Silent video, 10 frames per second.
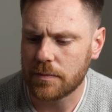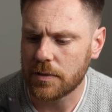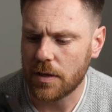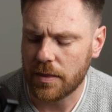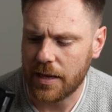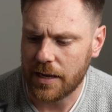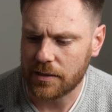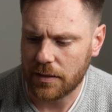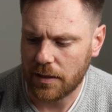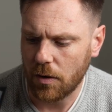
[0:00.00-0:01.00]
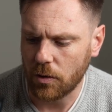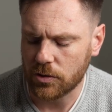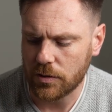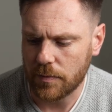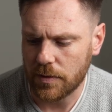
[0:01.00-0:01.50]
So that's
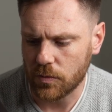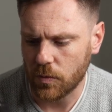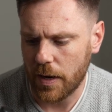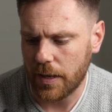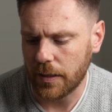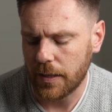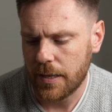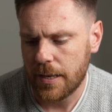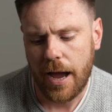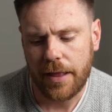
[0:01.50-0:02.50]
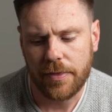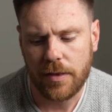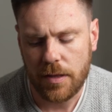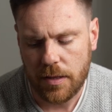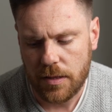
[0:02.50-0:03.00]
awesome as well. And
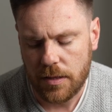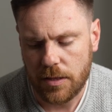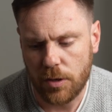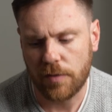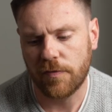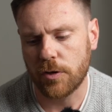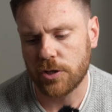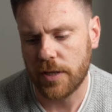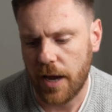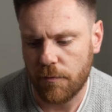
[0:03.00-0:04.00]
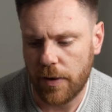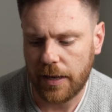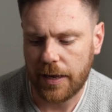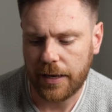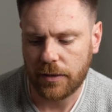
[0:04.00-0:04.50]
the other function that I
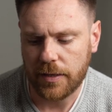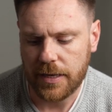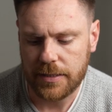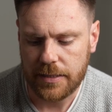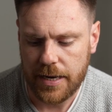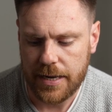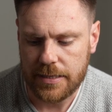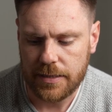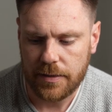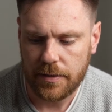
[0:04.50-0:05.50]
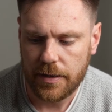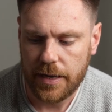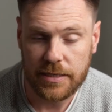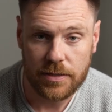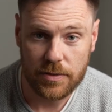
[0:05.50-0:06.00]
really like on this is
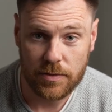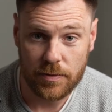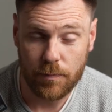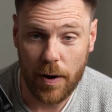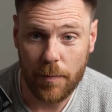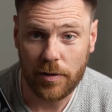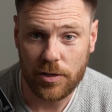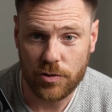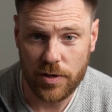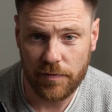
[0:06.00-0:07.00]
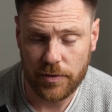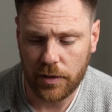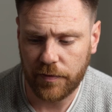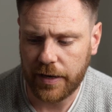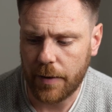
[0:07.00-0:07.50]
it's primarily a street
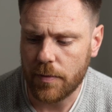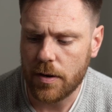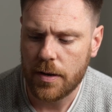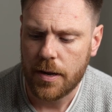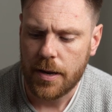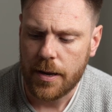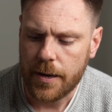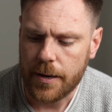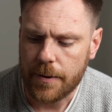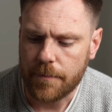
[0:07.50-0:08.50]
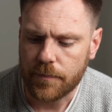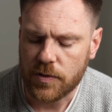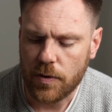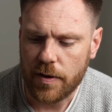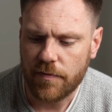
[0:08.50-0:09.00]
photography camera.
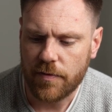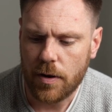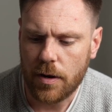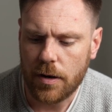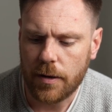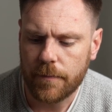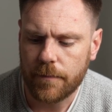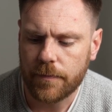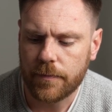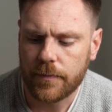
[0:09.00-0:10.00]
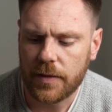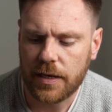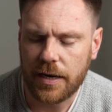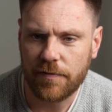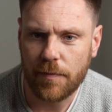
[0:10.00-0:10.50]
So if you're
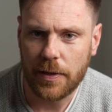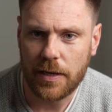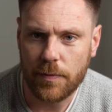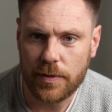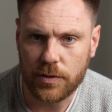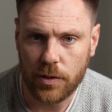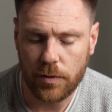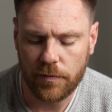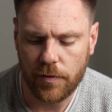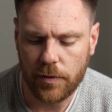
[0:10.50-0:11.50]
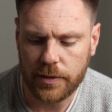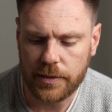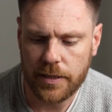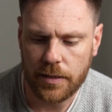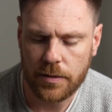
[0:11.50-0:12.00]
kind of familiar with zone focusing,